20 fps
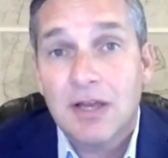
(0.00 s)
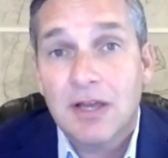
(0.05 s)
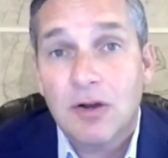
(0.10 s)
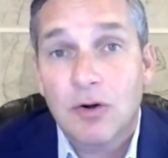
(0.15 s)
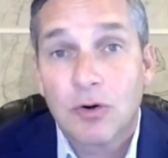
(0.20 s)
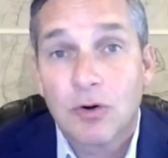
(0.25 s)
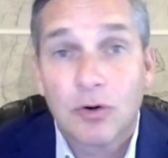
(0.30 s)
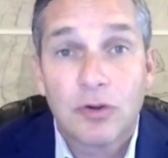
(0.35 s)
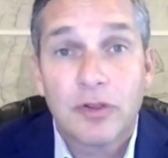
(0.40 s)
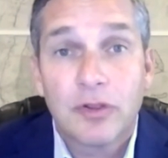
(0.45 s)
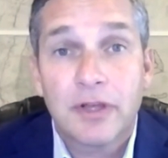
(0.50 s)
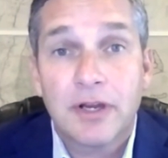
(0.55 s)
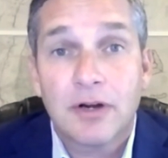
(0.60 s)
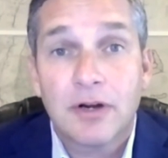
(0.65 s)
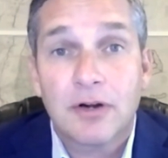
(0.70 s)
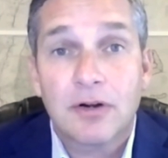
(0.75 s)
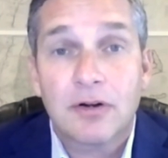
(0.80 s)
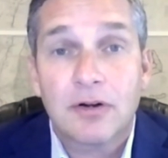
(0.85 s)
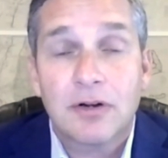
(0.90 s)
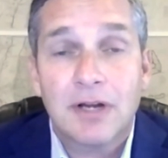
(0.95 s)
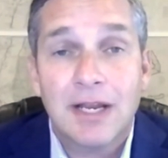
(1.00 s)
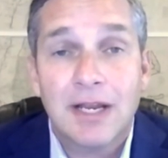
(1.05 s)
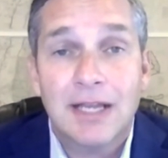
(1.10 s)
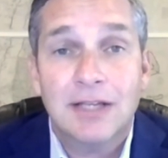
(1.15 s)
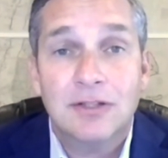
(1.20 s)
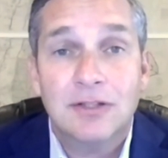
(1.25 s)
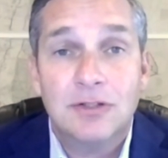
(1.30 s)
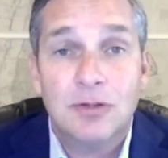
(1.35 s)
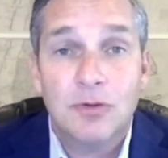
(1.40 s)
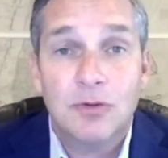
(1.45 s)
earlier
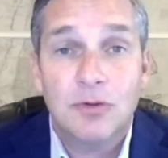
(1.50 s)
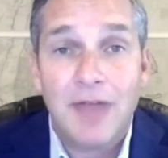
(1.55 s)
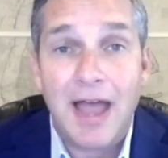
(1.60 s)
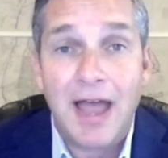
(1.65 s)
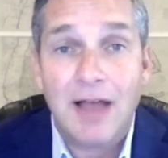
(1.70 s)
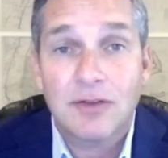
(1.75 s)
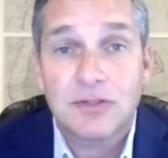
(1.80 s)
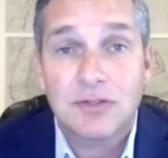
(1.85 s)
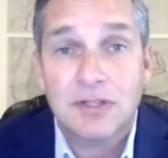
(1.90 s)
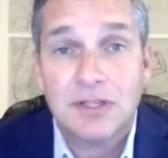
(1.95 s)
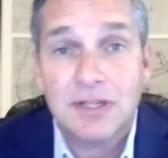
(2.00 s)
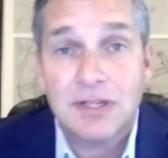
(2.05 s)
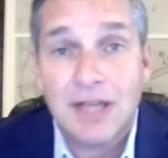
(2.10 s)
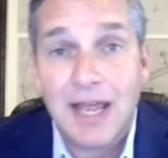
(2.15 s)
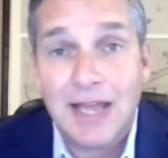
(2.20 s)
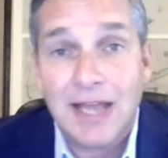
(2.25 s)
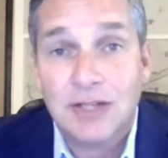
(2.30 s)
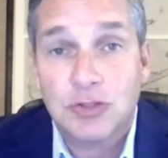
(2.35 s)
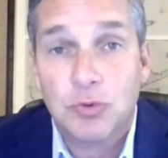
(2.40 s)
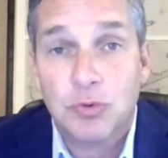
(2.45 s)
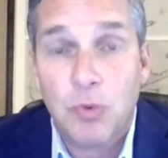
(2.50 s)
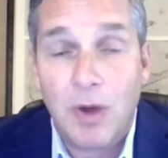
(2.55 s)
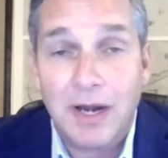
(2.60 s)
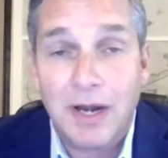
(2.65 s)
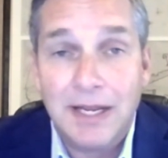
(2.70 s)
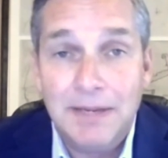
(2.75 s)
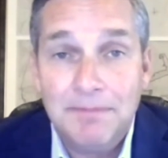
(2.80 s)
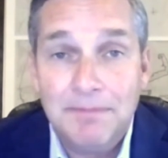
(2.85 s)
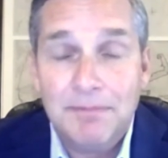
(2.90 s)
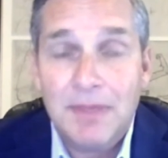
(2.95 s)
in
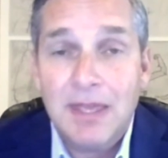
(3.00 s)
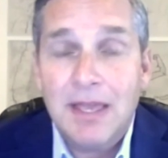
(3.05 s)
2020.